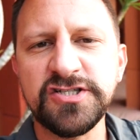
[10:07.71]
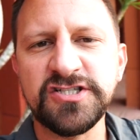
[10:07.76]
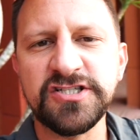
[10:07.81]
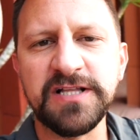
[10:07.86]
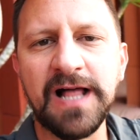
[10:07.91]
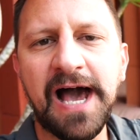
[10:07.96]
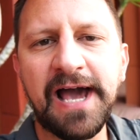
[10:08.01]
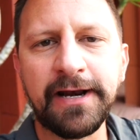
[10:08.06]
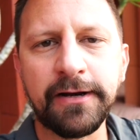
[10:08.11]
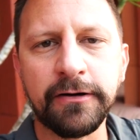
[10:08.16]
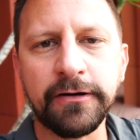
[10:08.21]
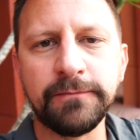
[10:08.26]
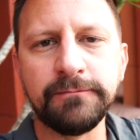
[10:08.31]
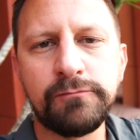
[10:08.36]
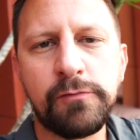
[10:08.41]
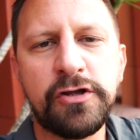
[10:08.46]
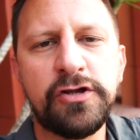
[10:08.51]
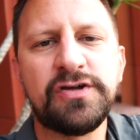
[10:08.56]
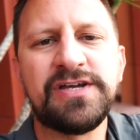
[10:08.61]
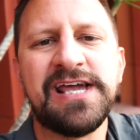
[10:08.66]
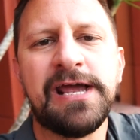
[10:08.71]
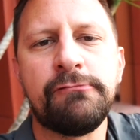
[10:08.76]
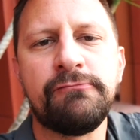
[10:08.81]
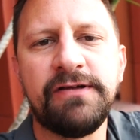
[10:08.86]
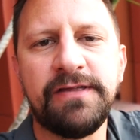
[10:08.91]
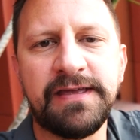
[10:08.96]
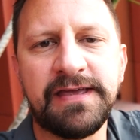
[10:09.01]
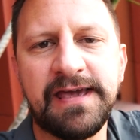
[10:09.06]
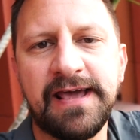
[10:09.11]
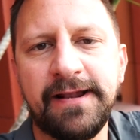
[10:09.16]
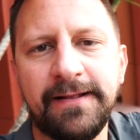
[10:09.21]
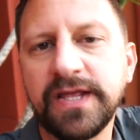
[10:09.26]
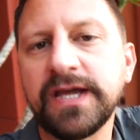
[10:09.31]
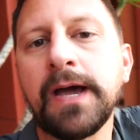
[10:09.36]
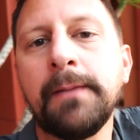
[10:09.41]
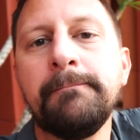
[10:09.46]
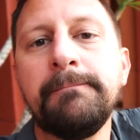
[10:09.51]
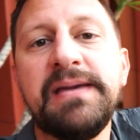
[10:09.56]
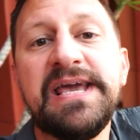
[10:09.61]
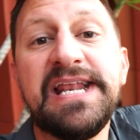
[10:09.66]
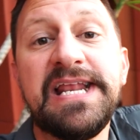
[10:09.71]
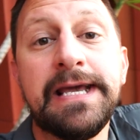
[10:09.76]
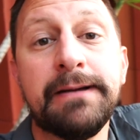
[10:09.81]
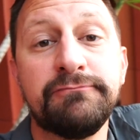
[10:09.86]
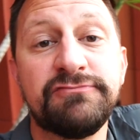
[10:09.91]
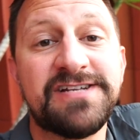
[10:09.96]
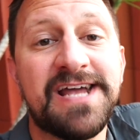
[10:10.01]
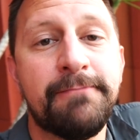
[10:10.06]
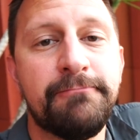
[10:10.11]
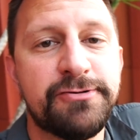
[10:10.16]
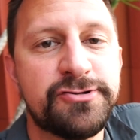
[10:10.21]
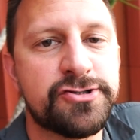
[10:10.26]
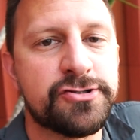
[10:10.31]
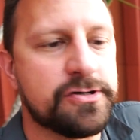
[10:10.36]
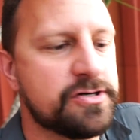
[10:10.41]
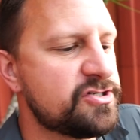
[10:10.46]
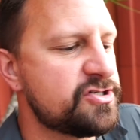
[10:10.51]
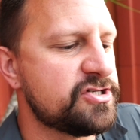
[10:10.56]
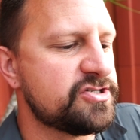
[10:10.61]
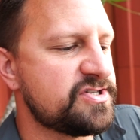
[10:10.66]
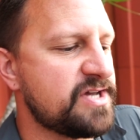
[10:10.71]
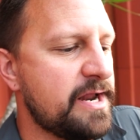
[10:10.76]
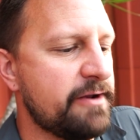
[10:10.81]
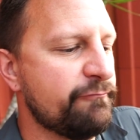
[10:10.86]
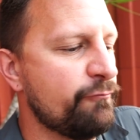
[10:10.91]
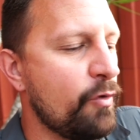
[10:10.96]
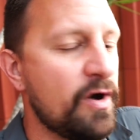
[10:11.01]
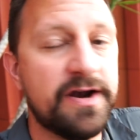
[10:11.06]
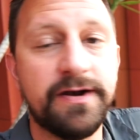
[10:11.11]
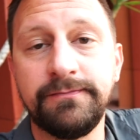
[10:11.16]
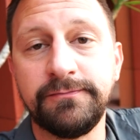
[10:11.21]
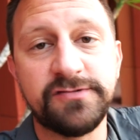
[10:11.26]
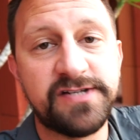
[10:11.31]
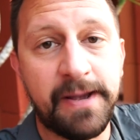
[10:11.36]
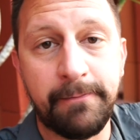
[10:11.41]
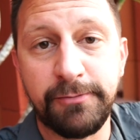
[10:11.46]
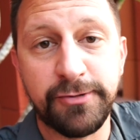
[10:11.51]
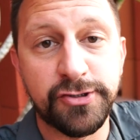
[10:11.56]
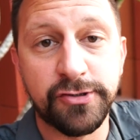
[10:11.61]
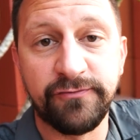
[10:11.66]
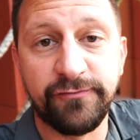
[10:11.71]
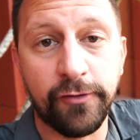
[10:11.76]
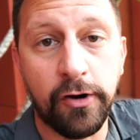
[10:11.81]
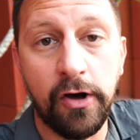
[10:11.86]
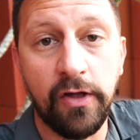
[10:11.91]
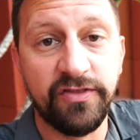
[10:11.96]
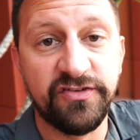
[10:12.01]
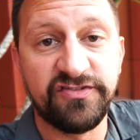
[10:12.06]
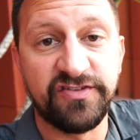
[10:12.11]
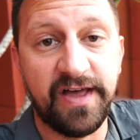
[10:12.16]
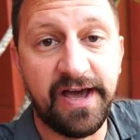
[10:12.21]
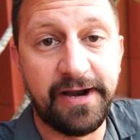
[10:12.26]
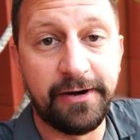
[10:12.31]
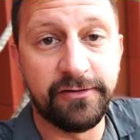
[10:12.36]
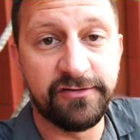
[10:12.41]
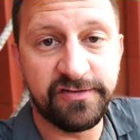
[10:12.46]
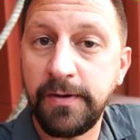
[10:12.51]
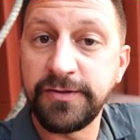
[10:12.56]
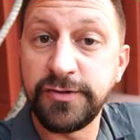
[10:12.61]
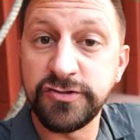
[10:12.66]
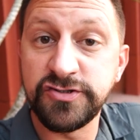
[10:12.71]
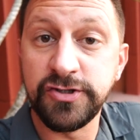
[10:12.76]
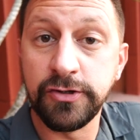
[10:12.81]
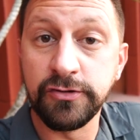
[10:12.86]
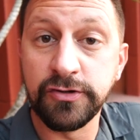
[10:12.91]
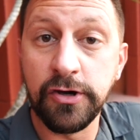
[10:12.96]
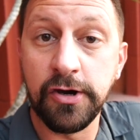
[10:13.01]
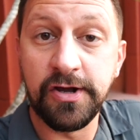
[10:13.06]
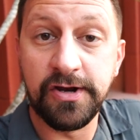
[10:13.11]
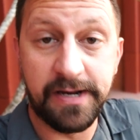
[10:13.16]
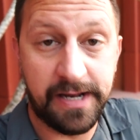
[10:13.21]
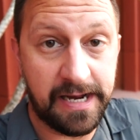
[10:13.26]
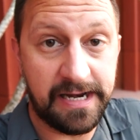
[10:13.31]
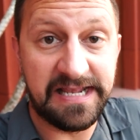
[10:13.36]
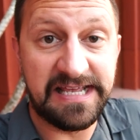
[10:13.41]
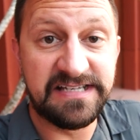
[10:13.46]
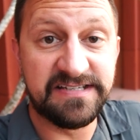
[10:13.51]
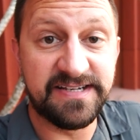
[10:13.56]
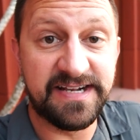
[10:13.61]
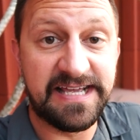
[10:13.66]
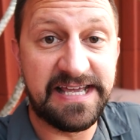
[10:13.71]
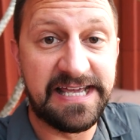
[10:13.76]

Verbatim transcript: it's a slider, we can't really get it like a medium temperature. It's just kind of one temperature for all the sliders, but they're so good and easy to